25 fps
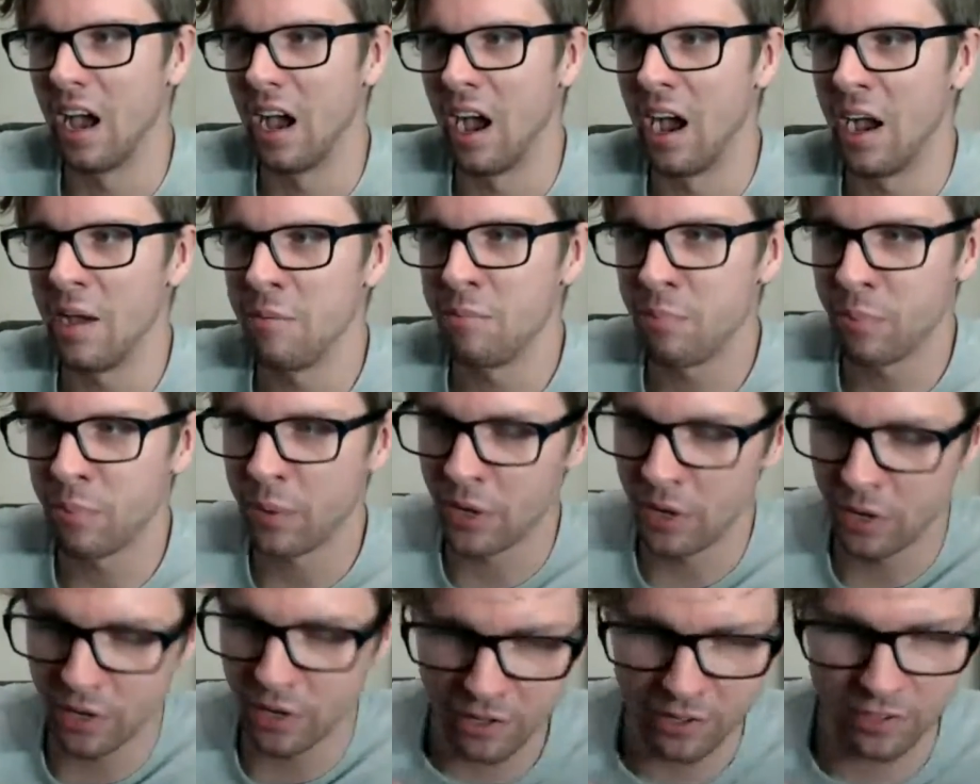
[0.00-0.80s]
I
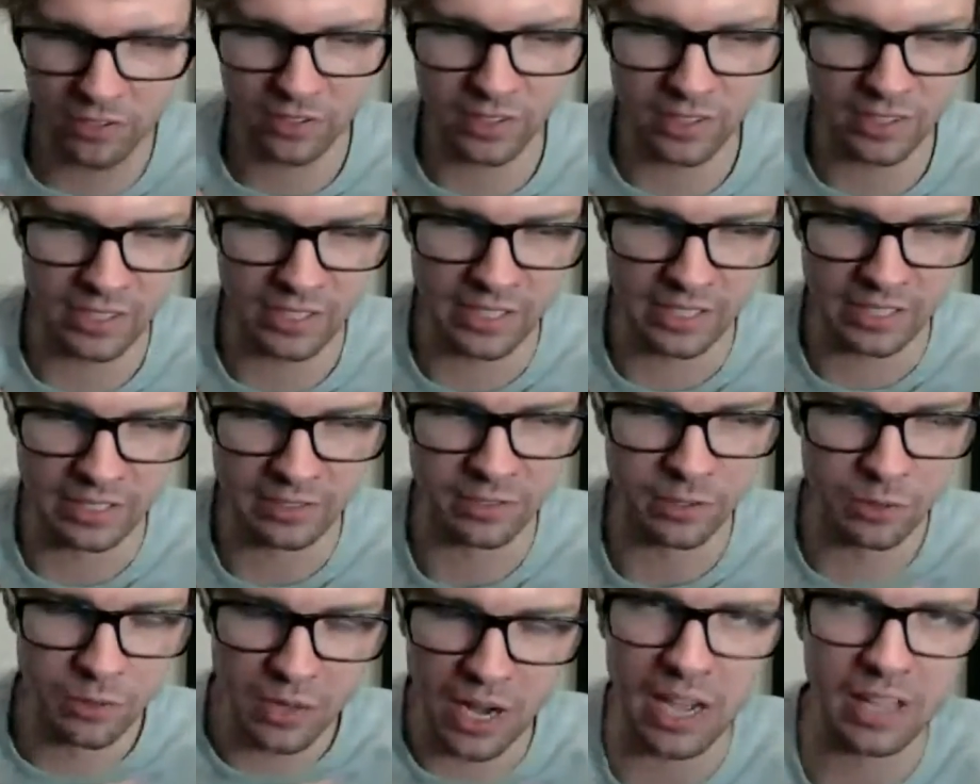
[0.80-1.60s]

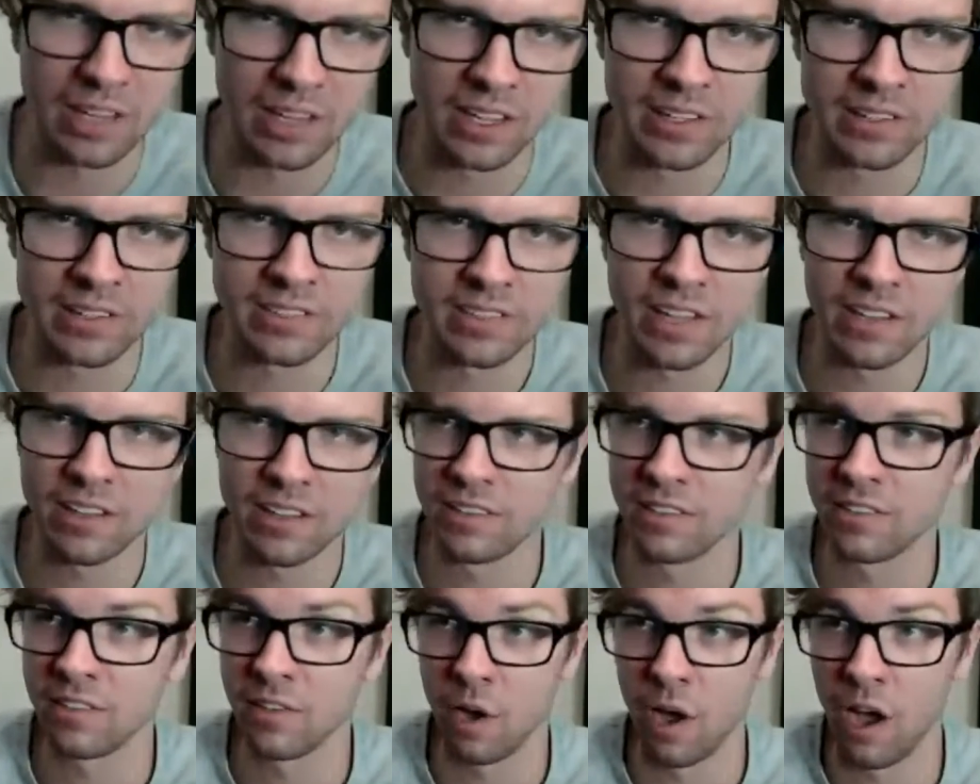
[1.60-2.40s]
personally do not like
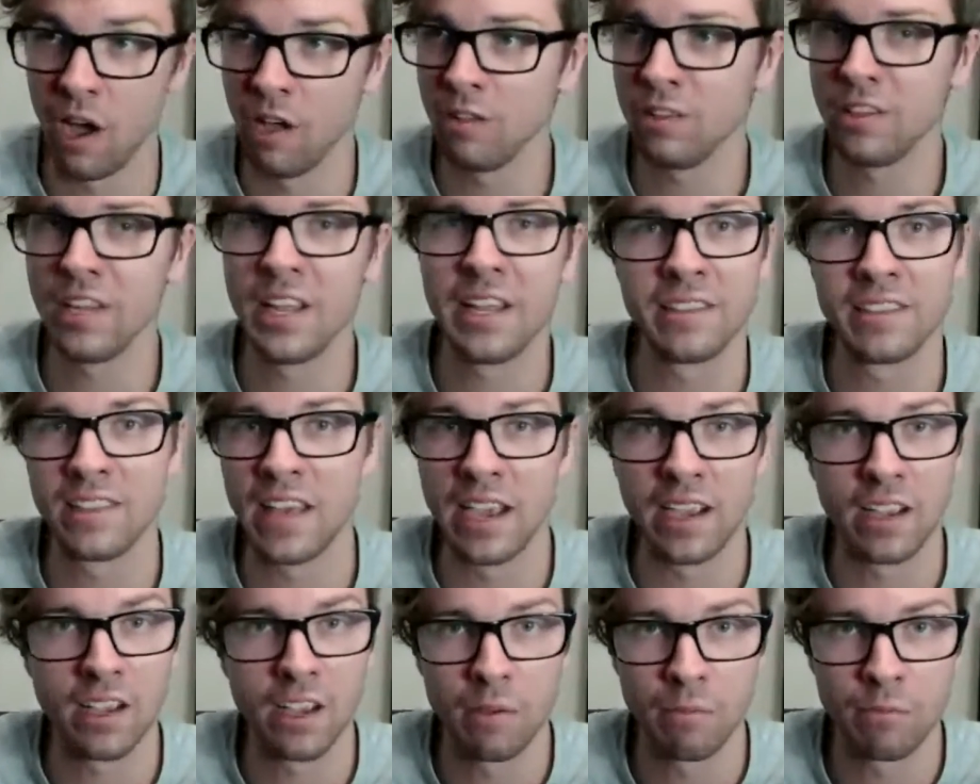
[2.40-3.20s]
selling. So I'll let
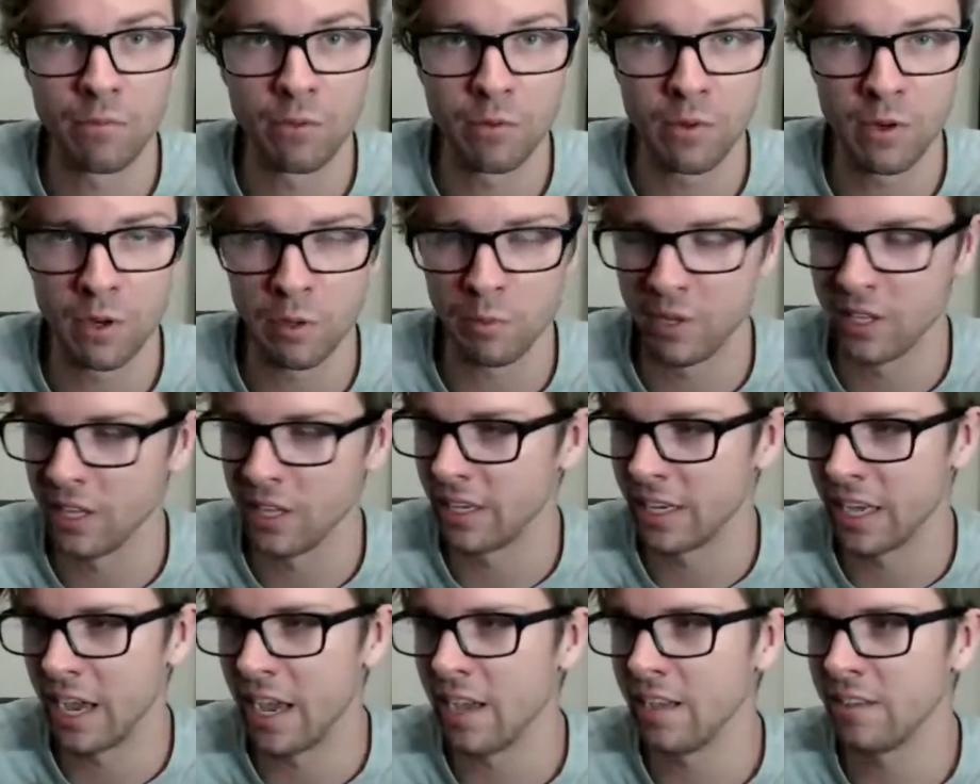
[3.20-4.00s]
that come through. I'll be
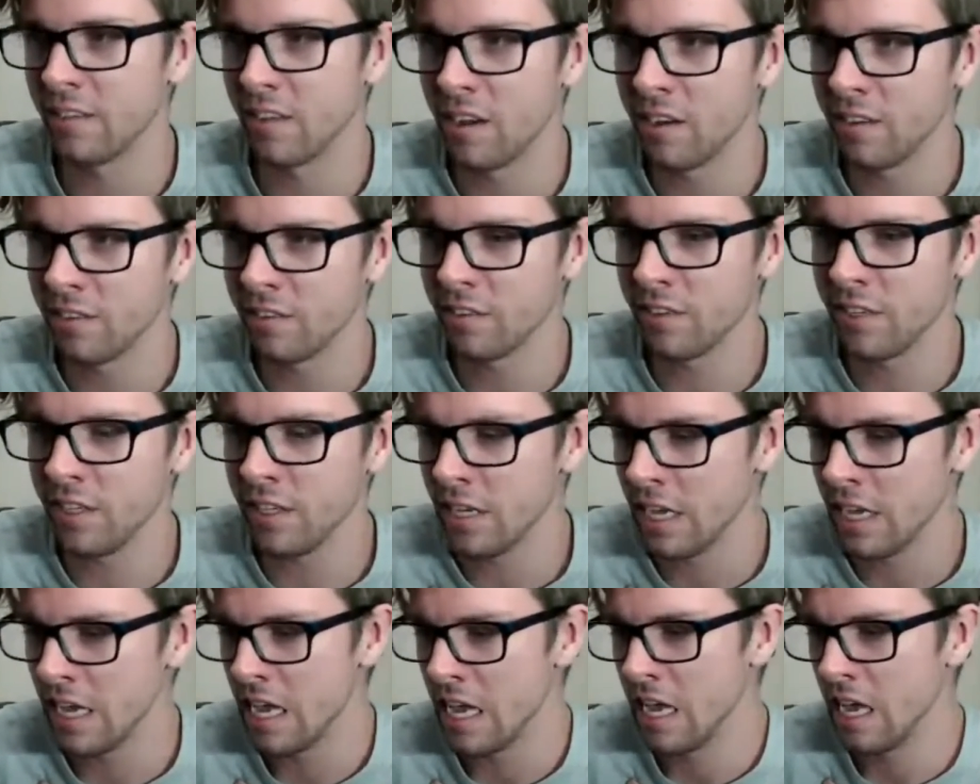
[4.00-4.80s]
like, guys,
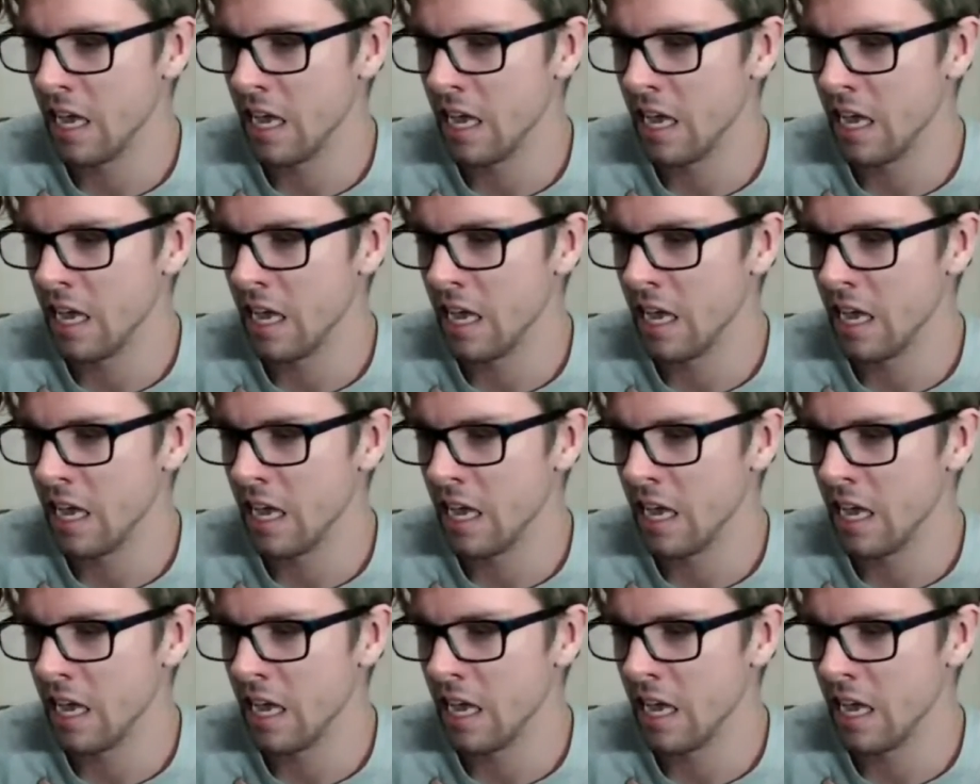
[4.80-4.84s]
honestly,